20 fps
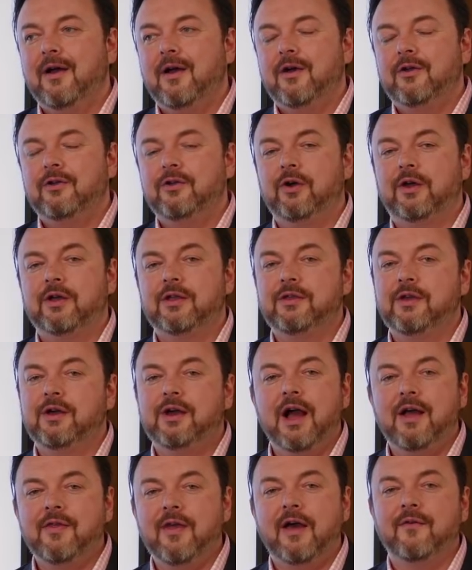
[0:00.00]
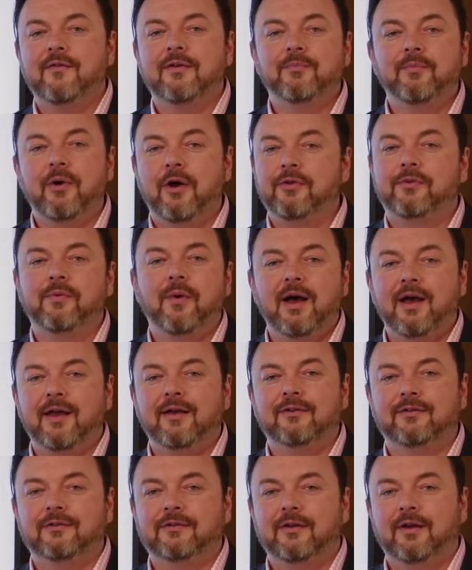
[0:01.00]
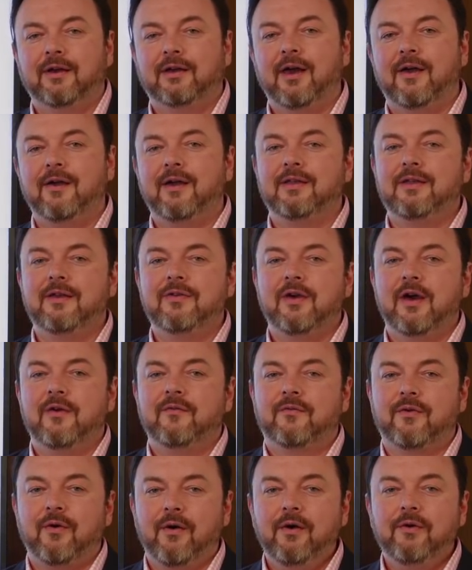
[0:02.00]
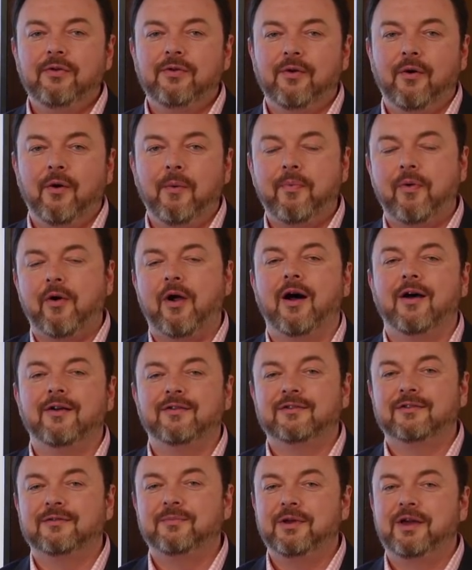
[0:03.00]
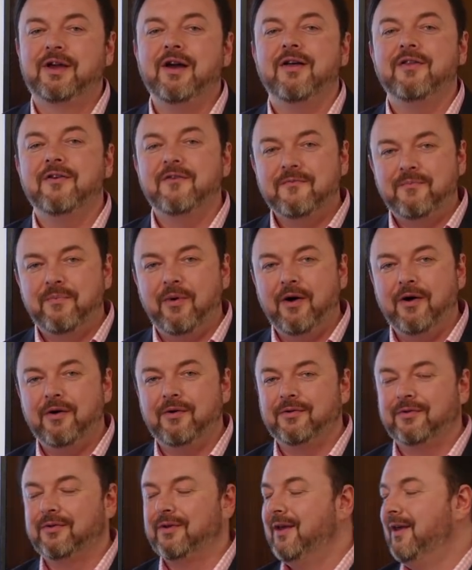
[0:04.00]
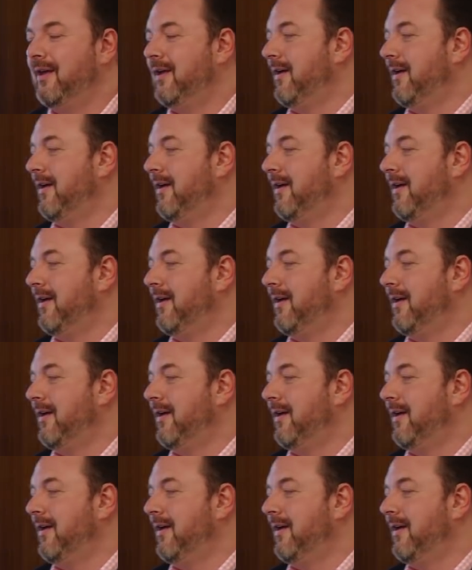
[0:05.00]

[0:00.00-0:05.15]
You can't have it both ways. Okay, you can either have growth or price. We can't have both.